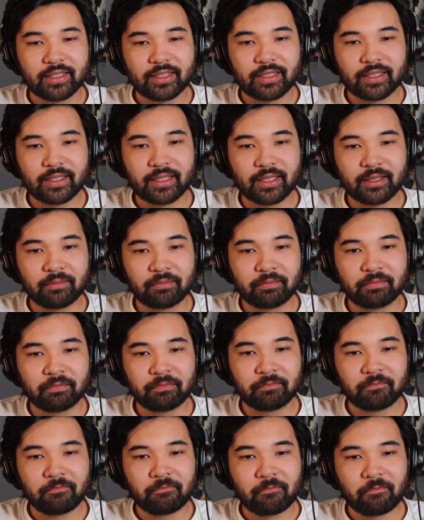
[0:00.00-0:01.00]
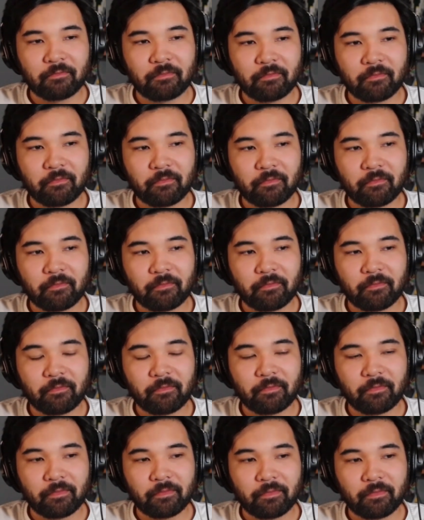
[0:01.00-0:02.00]

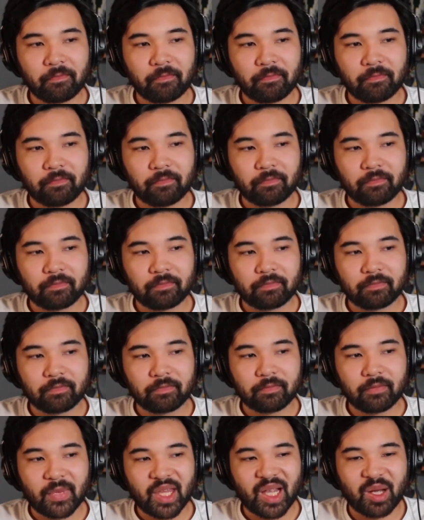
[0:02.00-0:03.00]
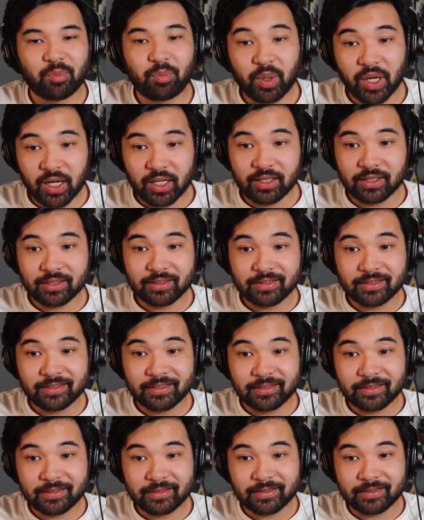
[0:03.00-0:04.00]
But
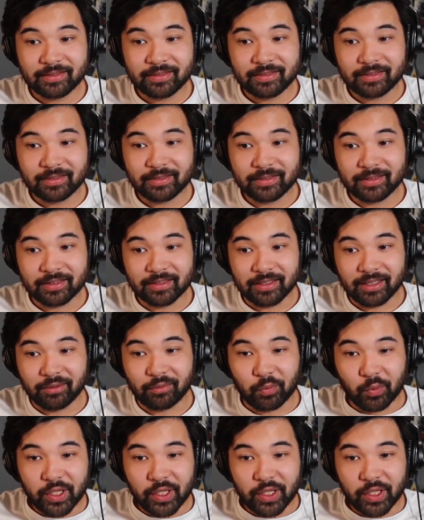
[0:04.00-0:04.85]
if we